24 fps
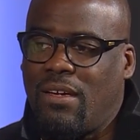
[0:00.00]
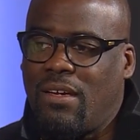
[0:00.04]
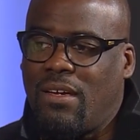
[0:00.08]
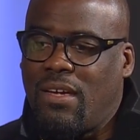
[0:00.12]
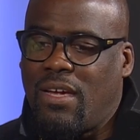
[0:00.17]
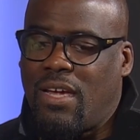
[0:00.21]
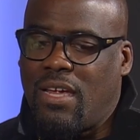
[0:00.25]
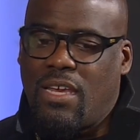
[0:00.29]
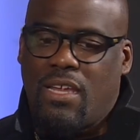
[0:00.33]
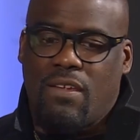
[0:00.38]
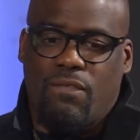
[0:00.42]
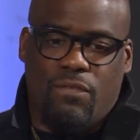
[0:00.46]

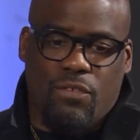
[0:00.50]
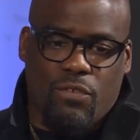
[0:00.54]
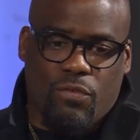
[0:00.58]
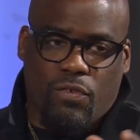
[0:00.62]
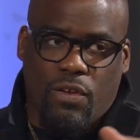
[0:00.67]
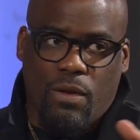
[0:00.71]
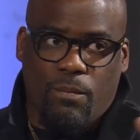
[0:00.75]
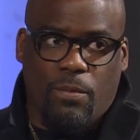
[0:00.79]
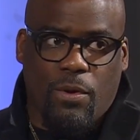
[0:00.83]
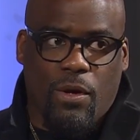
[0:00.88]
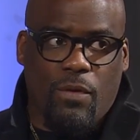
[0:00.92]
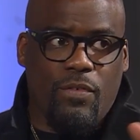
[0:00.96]
And if you
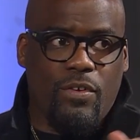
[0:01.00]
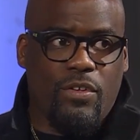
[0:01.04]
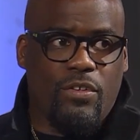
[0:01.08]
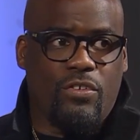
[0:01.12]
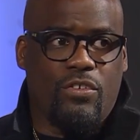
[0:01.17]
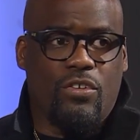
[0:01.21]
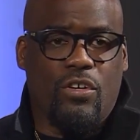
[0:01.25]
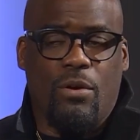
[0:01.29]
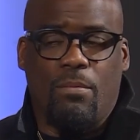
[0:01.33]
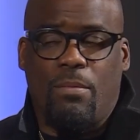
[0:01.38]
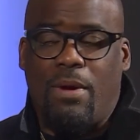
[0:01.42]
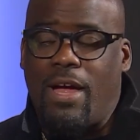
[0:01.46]
flip over to
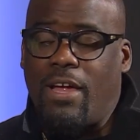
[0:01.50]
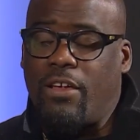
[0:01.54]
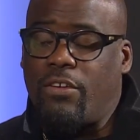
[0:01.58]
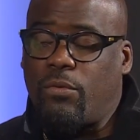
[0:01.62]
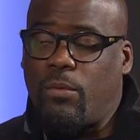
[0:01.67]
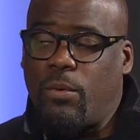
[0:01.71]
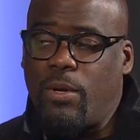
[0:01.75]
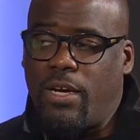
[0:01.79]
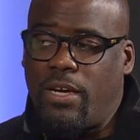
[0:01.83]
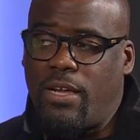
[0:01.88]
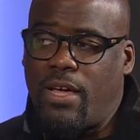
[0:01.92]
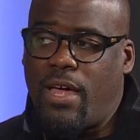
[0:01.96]
Jeremiah
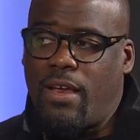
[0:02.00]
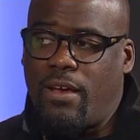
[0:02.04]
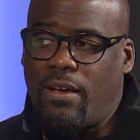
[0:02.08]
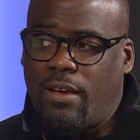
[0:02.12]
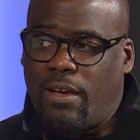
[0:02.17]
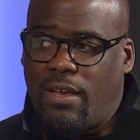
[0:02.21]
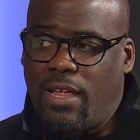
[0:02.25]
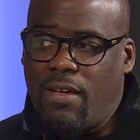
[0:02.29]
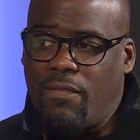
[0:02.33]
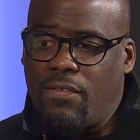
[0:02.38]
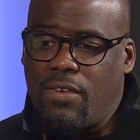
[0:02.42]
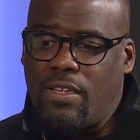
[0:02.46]

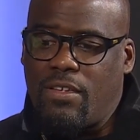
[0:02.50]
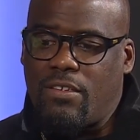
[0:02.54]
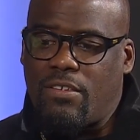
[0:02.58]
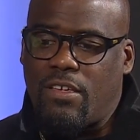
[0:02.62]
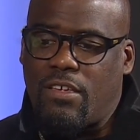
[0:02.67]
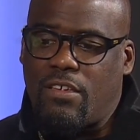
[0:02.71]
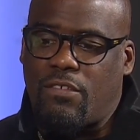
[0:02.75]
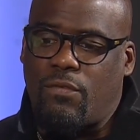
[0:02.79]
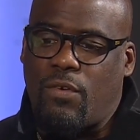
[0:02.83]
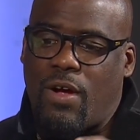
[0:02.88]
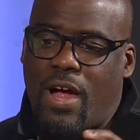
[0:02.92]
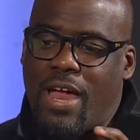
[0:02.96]
29:11, he
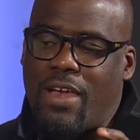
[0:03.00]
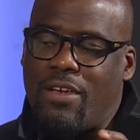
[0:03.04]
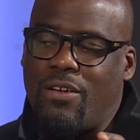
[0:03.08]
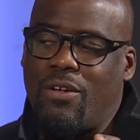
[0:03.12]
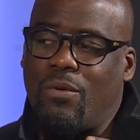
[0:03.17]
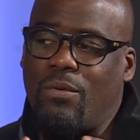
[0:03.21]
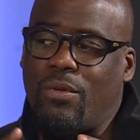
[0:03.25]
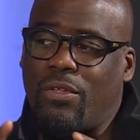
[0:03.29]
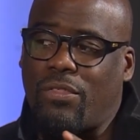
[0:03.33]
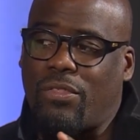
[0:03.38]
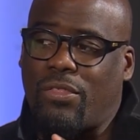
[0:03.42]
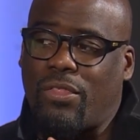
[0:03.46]
says, for I
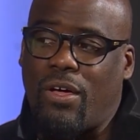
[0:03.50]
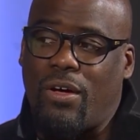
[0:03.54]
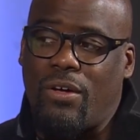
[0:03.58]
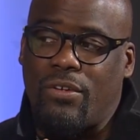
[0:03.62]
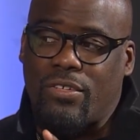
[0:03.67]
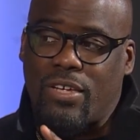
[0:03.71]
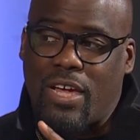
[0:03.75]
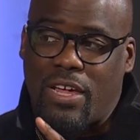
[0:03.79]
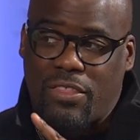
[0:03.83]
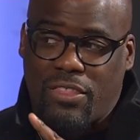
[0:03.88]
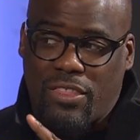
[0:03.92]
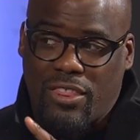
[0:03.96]
know the
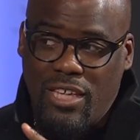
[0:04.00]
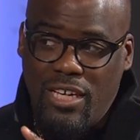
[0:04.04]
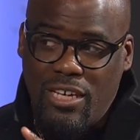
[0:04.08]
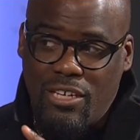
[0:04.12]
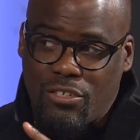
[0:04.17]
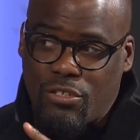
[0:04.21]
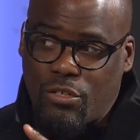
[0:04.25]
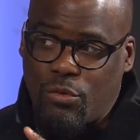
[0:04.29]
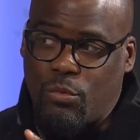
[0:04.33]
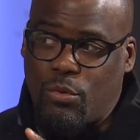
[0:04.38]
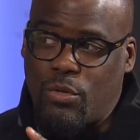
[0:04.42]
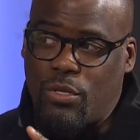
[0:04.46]
thoughts I
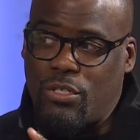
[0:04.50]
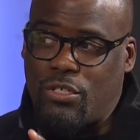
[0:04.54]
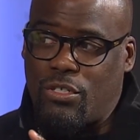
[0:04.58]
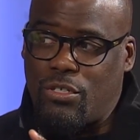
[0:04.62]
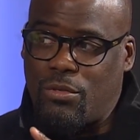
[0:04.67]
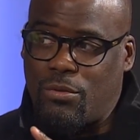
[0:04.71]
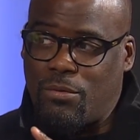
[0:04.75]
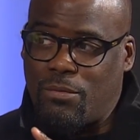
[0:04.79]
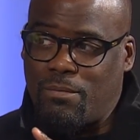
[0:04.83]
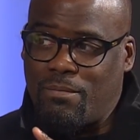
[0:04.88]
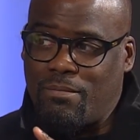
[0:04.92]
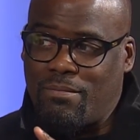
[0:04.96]
think toward
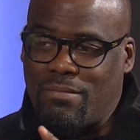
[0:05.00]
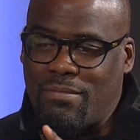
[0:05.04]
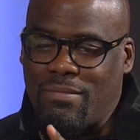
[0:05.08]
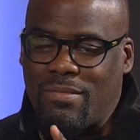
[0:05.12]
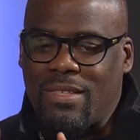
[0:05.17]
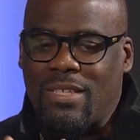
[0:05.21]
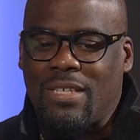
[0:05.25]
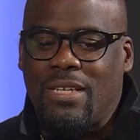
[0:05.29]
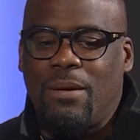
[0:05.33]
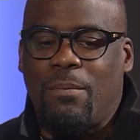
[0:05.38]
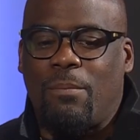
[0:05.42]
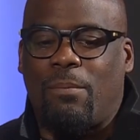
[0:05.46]
you,
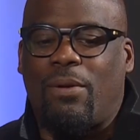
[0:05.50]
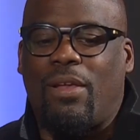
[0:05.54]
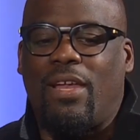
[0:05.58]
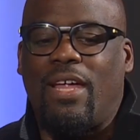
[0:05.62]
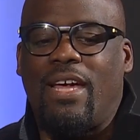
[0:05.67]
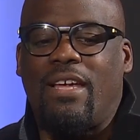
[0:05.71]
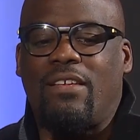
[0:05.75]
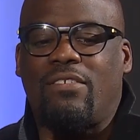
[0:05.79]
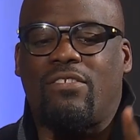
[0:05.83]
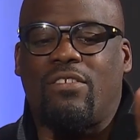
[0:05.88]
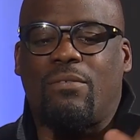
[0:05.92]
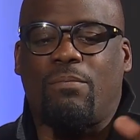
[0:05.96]

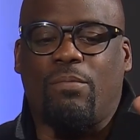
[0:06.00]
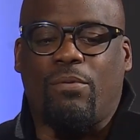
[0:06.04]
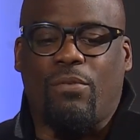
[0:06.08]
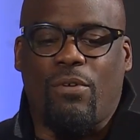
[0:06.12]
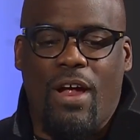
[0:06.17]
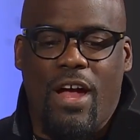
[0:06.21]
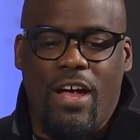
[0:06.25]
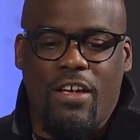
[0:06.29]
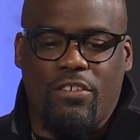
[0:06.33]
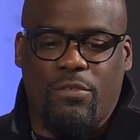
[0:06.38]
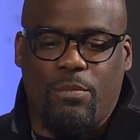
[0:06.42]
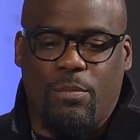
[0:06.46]
plans to
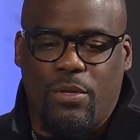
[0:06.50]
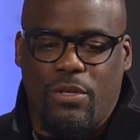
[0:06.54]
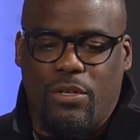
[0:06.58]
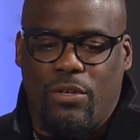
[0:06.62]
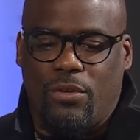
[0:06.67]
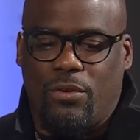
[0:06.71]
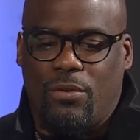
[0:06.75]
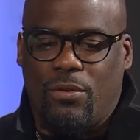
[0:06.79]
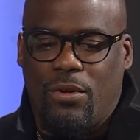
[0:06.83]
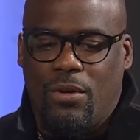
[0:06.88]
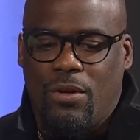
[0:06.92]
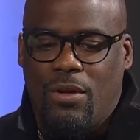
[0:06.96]
prosper
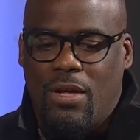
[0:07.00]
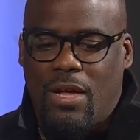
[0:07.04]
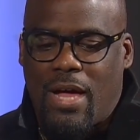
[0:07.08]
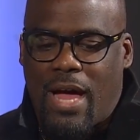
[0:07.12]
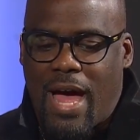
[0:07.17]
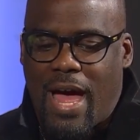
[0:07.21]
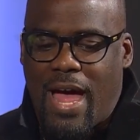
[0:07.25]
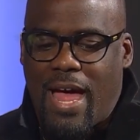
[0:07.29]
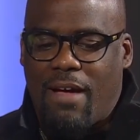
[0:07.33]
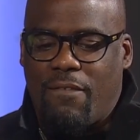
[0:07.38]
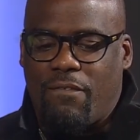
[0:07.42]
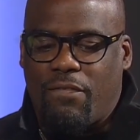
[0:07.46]
you.
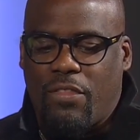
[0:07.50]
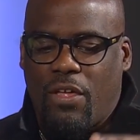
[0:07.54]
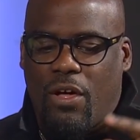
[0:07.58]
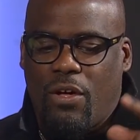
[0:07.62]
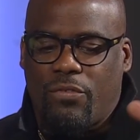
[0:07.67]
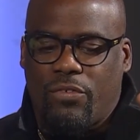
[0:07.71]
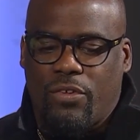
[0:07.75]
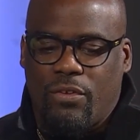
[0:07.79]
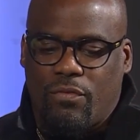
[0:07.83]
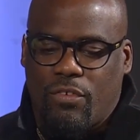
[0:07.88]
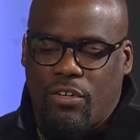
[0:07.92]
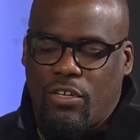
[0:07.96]
I have
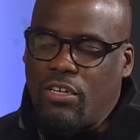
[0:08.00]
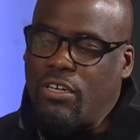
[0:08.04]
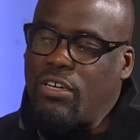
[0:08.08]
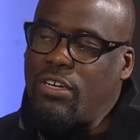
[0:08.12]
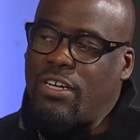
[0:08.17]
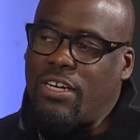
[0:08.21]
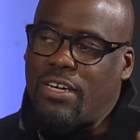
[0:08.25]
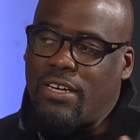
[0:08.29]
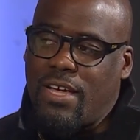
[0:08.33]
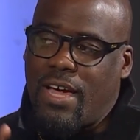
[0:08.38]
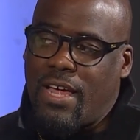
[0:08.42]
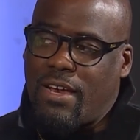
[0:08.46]
thoughts of
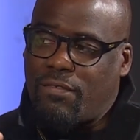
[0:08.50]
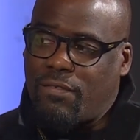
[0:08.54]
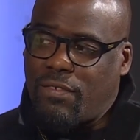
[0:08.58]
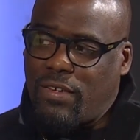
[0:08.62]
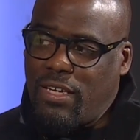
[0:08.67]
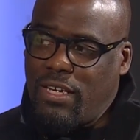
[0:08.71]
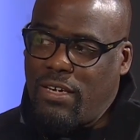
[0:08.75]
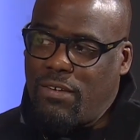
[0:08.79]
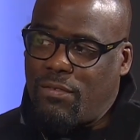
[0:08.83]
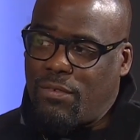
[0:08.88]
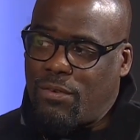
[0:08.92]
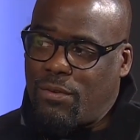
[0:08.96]
good and not of
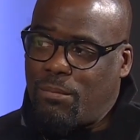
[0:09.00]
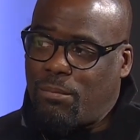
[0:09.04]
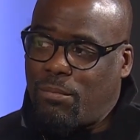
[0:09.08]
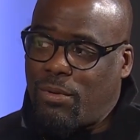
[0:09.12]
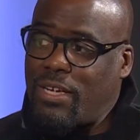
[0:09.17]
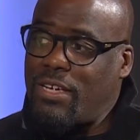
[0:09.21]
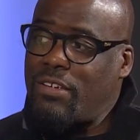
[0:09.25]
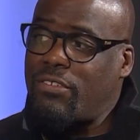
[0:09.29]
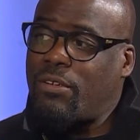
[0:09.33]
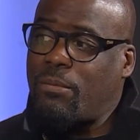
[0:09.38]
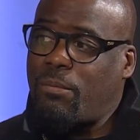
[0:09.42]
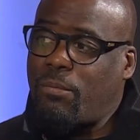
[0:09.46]
evil,
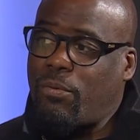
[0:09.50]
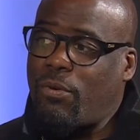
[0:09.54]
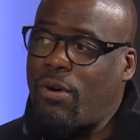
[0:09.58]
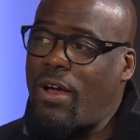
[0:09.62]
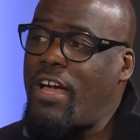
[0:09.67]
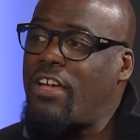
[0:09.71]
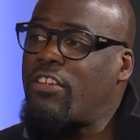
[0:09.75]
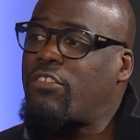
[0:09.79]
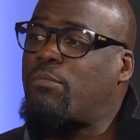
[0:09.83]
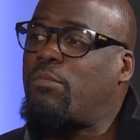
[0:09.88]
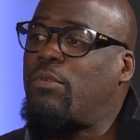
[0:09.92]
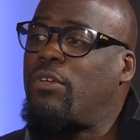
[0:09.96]
plans to
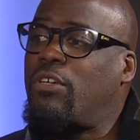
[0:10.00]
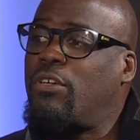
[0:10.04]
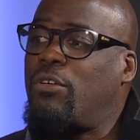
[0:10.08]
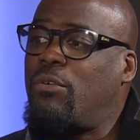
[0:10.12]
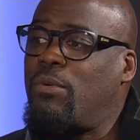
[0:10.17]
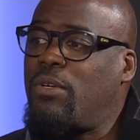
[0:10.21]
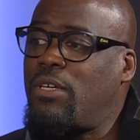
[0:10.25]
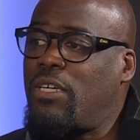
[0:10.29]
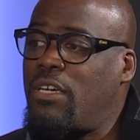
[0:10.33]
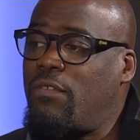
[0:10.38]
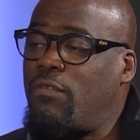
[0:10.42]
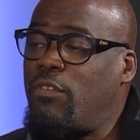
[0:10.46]
prosper
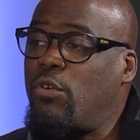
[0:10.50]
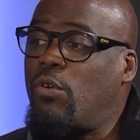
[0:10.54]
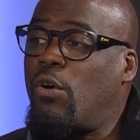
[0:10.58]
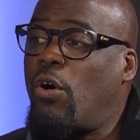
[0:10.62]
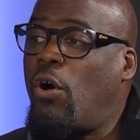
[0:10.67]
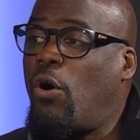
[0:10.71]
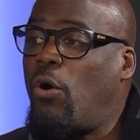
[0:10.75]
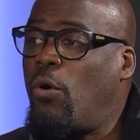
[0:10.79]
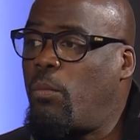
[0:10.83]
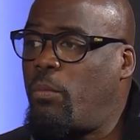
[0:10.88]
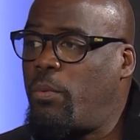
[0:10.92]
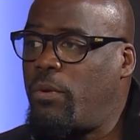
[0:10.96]
you and give you a
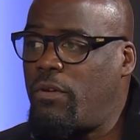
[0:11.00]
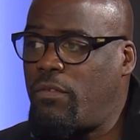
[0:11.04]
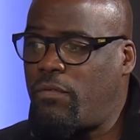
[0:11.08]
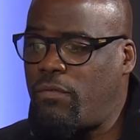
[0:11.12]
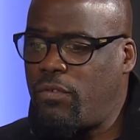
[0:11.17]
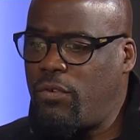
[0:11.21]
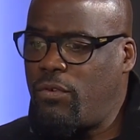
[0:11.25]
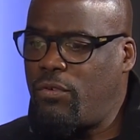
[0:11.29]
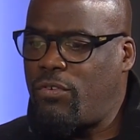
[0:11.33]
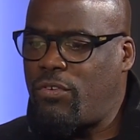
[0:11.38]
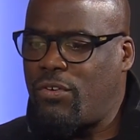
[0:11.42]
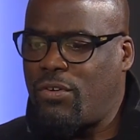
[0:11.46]
hope in the
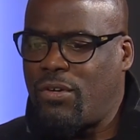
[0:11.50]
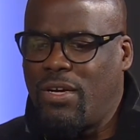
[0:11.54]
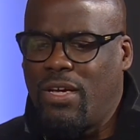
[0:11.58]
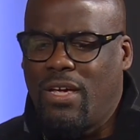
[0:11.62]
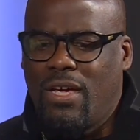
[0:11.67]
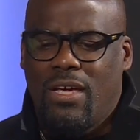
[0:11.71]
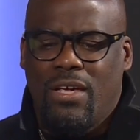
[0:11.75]
future.